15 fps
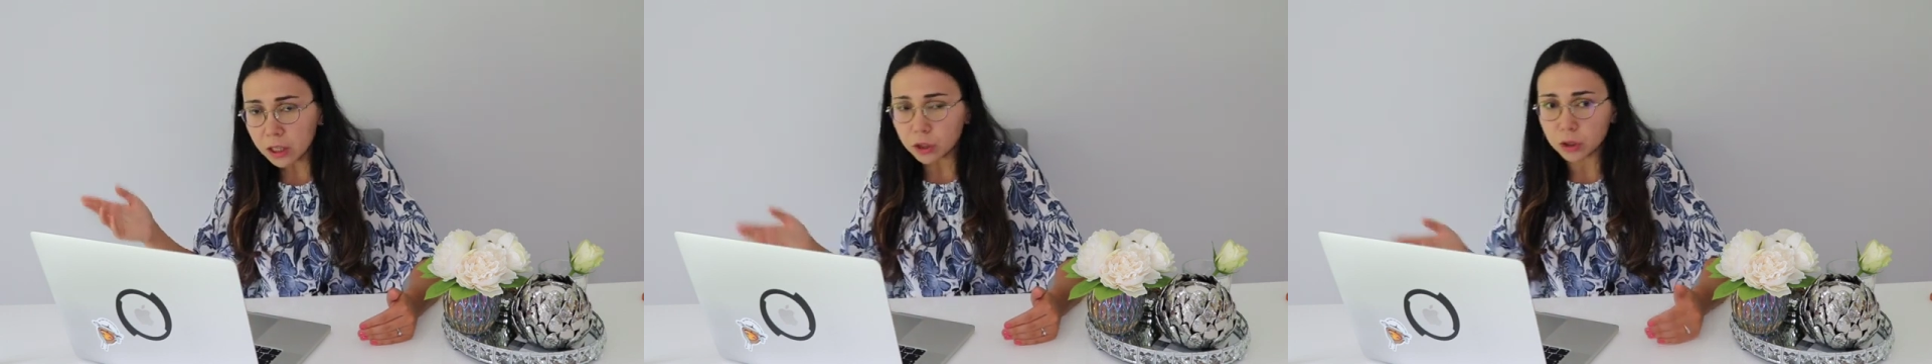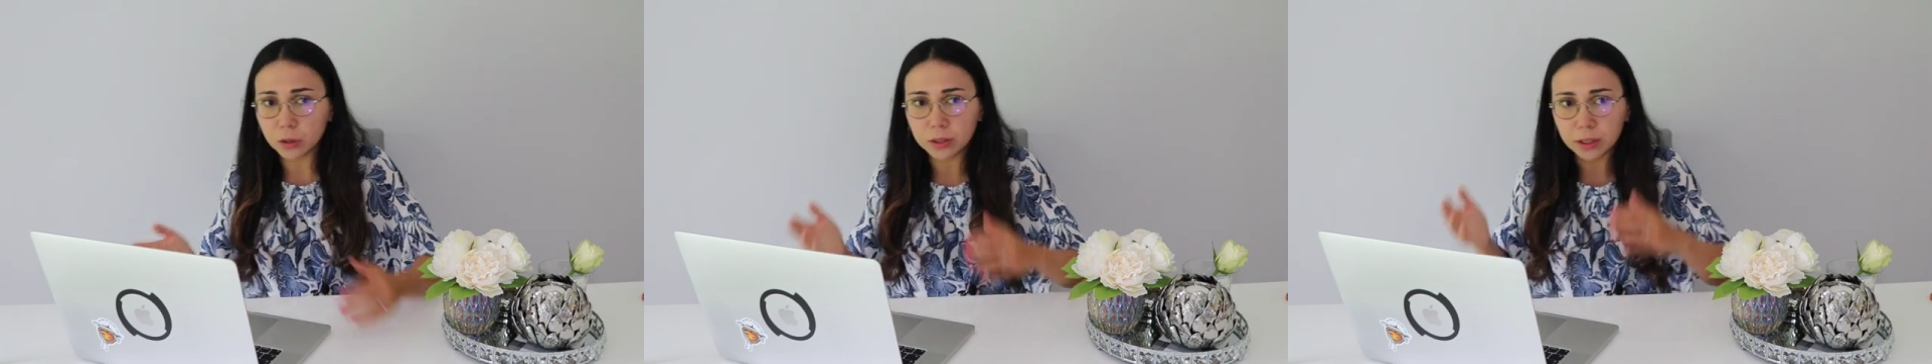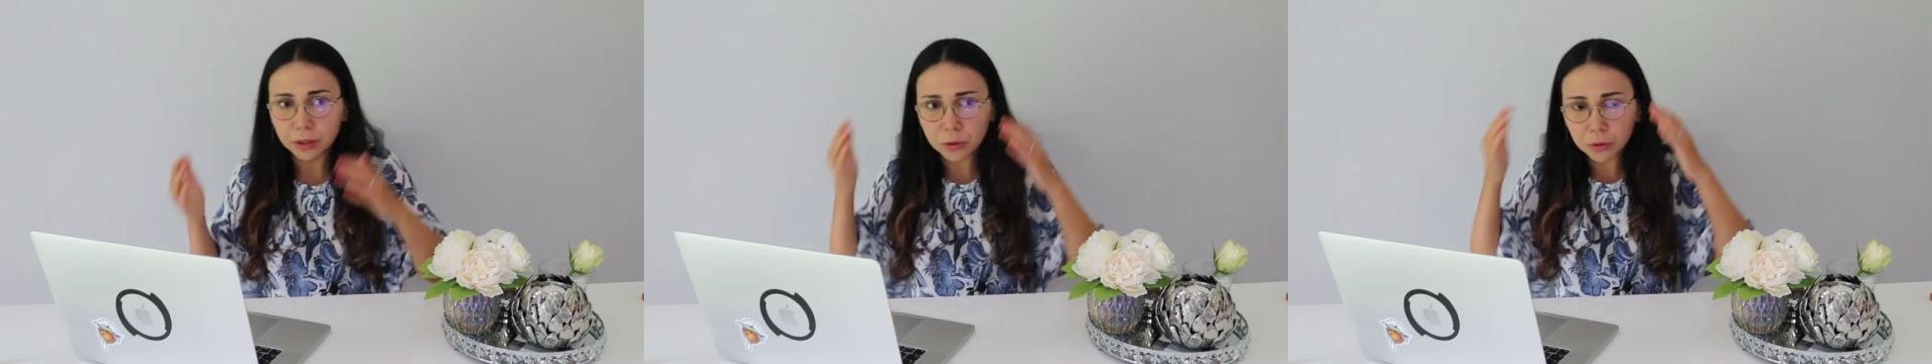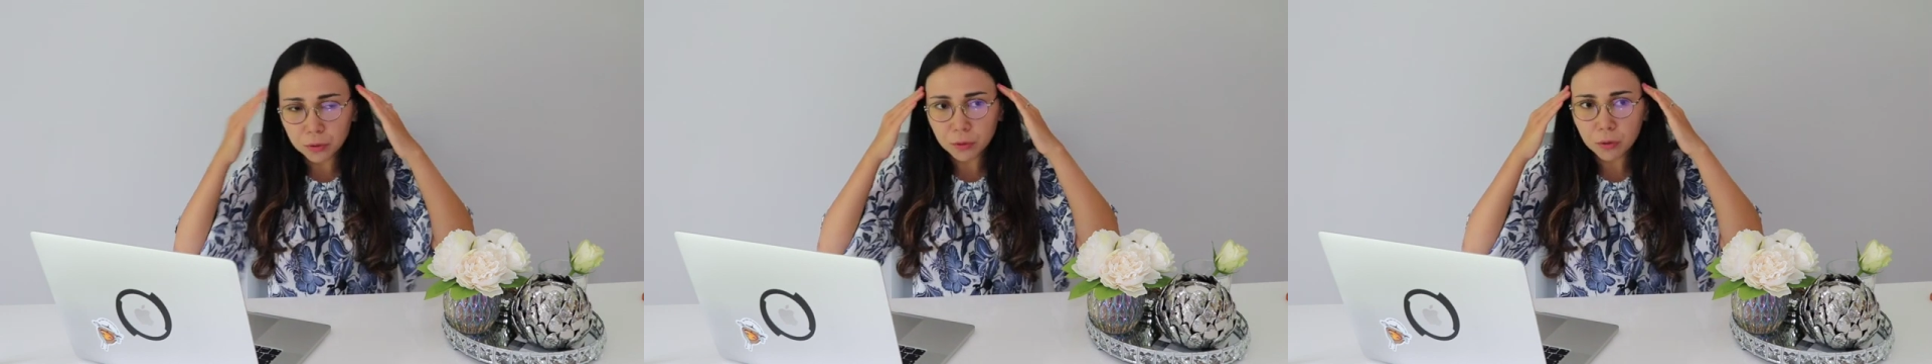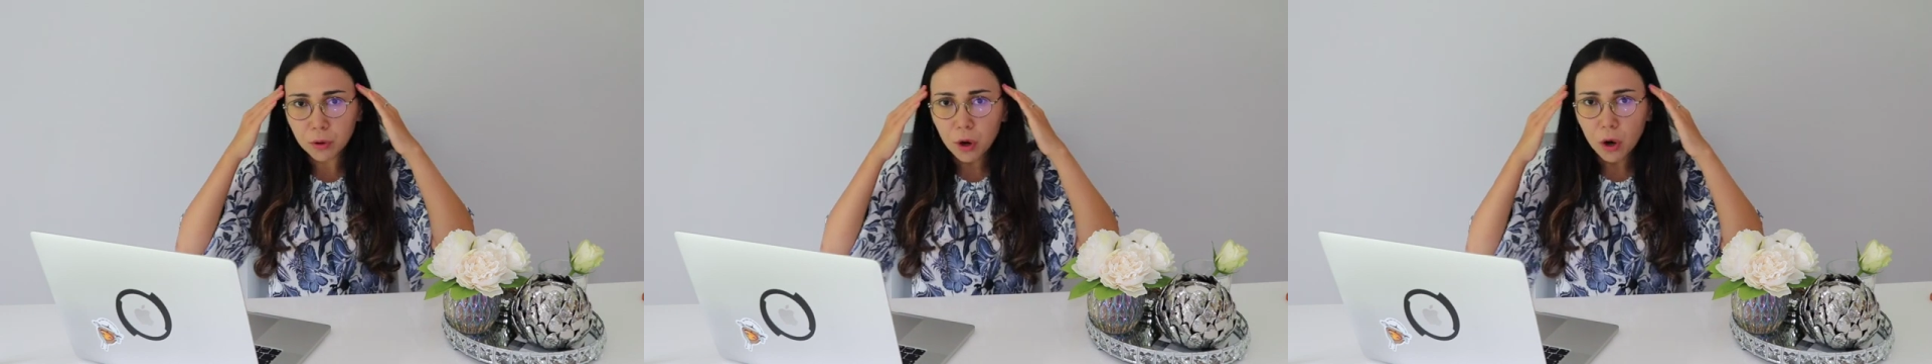so that
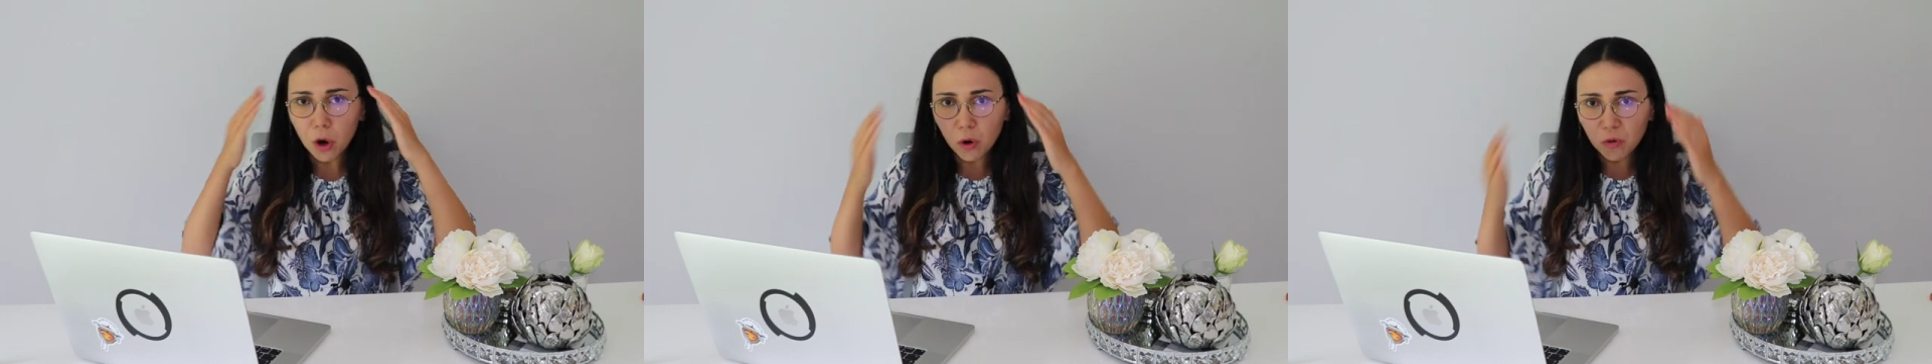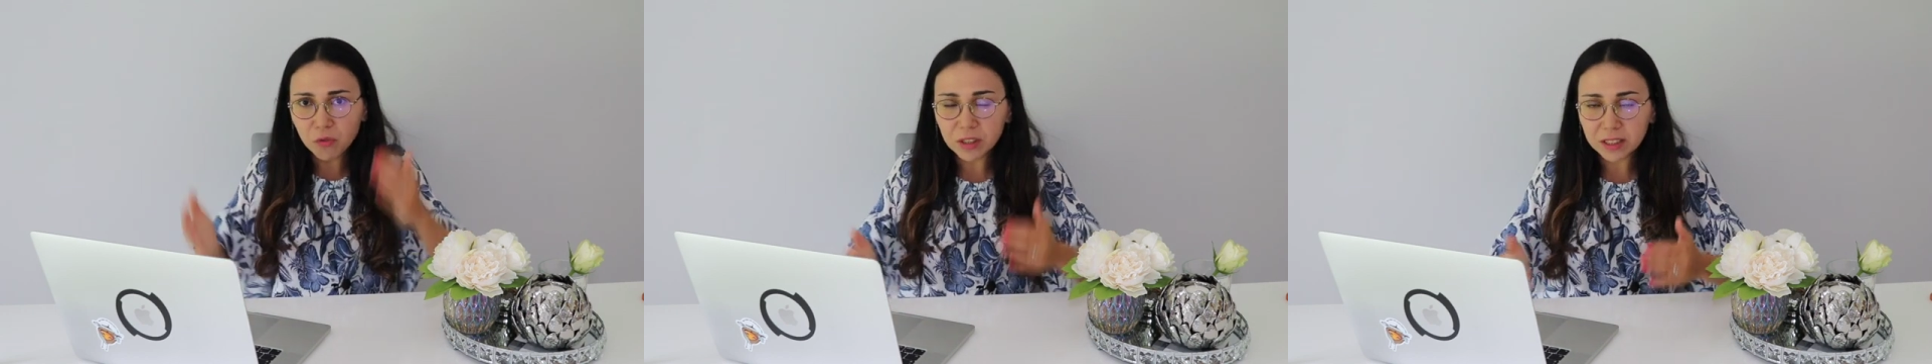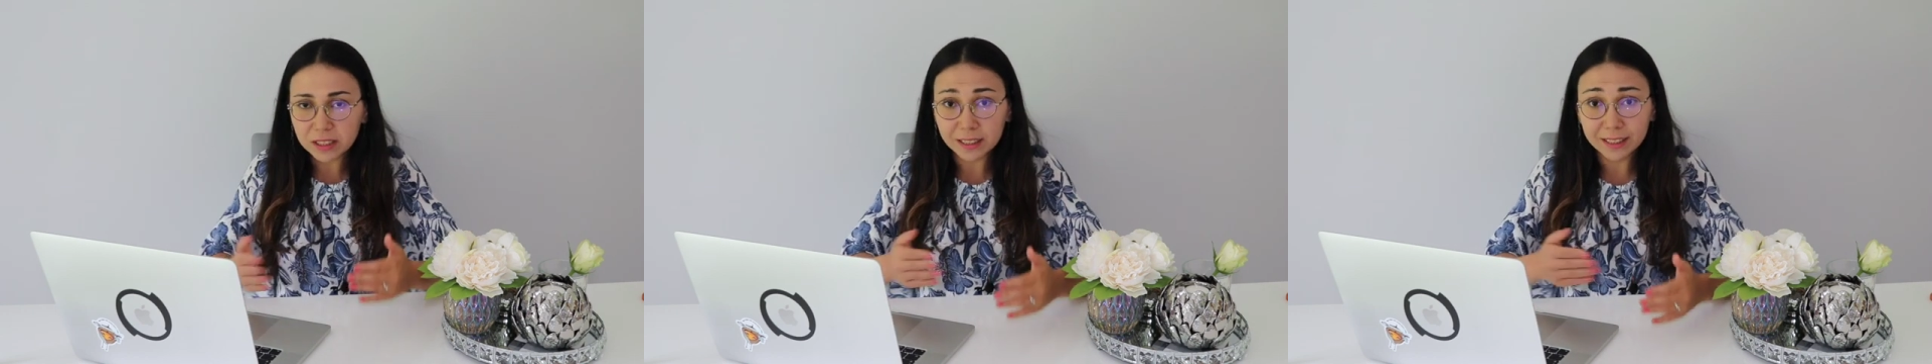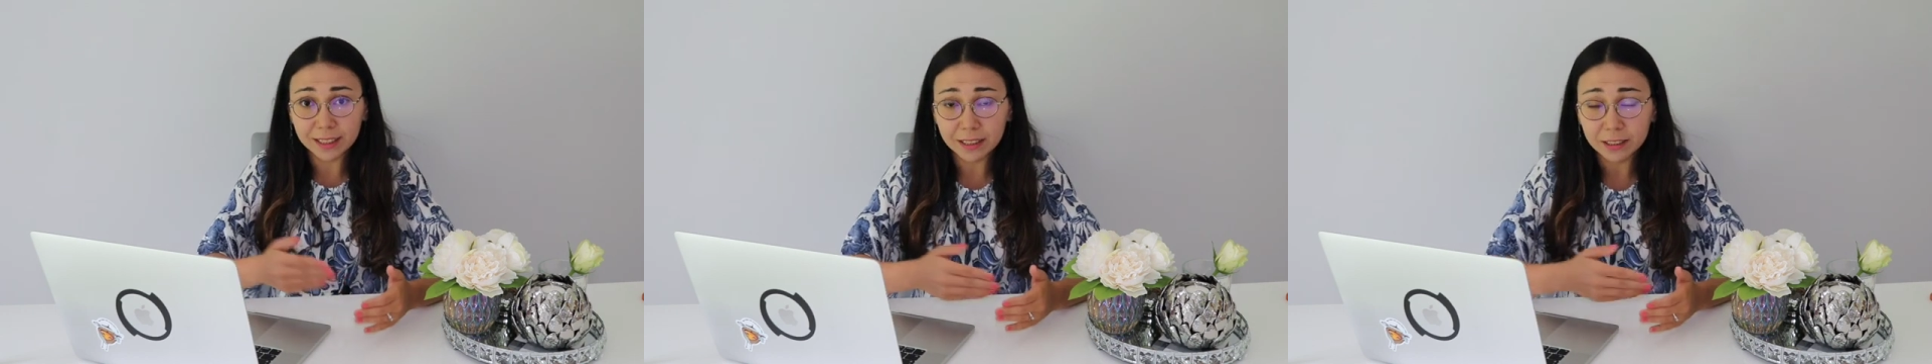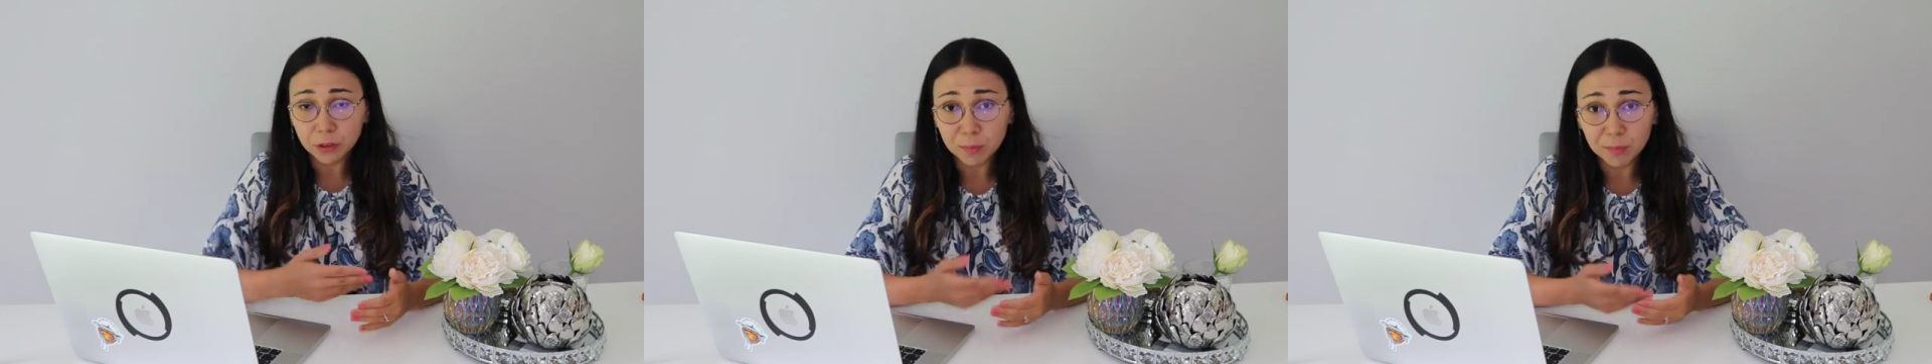you obviously can